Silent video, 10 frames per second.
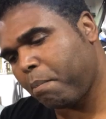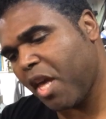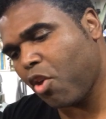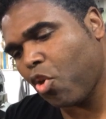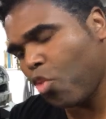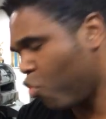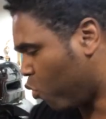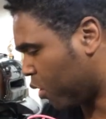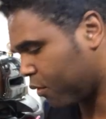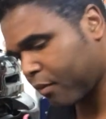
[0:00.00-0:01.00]

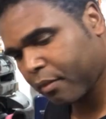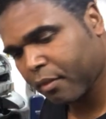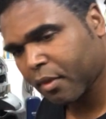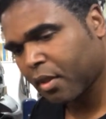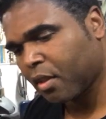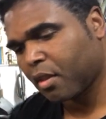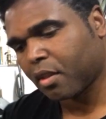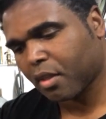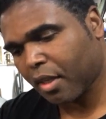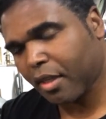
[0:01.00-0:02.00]

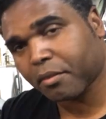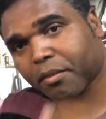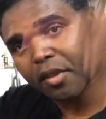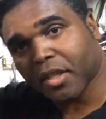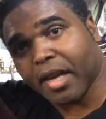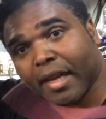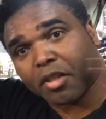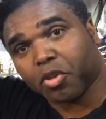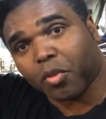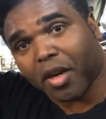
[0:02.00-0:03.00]
All right, so now I
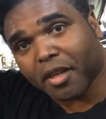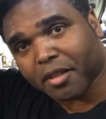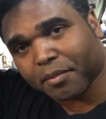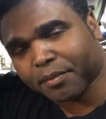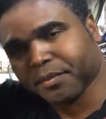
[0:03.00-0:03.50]
got two wires.